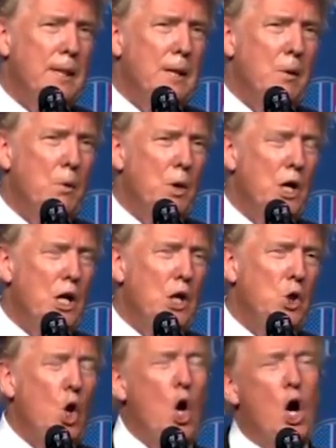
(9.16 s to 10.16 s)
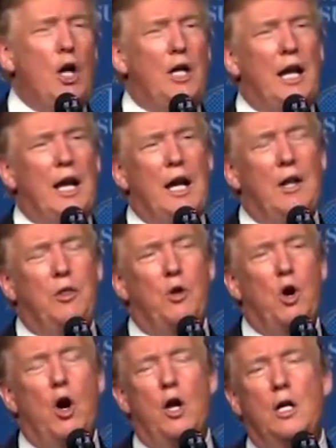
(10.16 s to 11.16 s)
We thought, and I
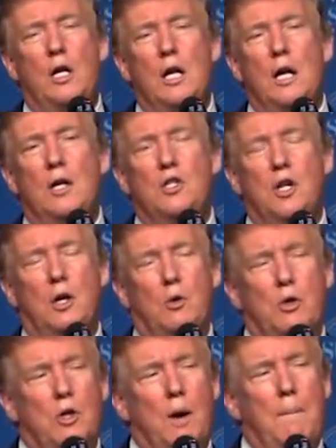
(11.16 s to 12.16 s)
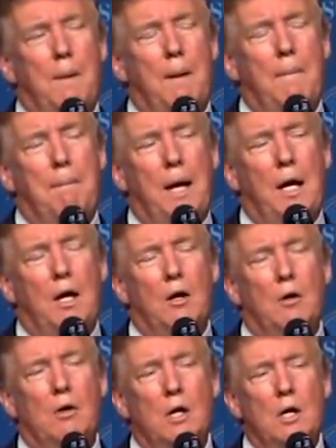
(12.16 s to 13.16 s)
thought, and Secretary
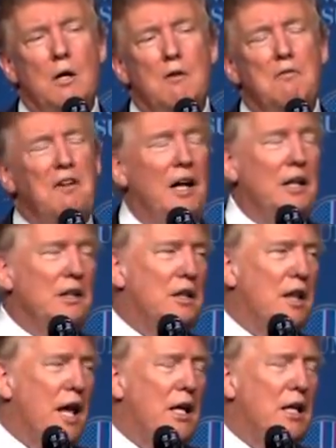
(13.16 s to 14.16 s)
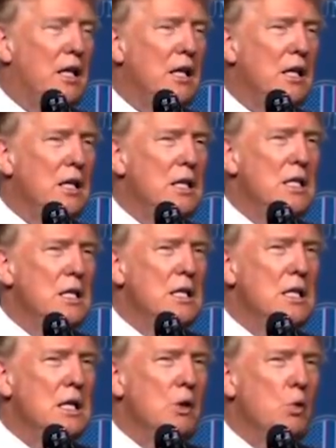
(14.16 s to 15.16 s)
Pompeo felt that
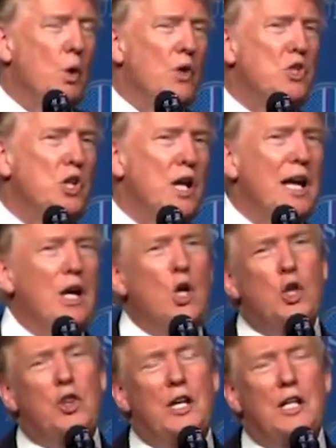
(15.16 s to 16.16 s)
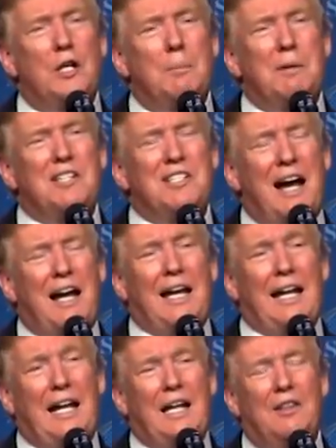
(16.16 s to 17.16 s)
it wasn't a good thing to be
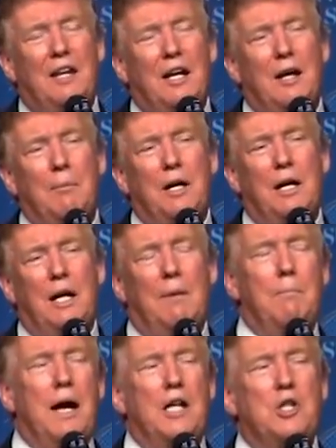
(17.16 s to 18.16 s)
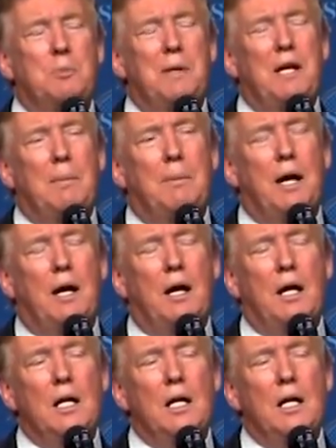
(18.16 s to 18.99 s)
signing anything. I'm going to let Mike speak about it.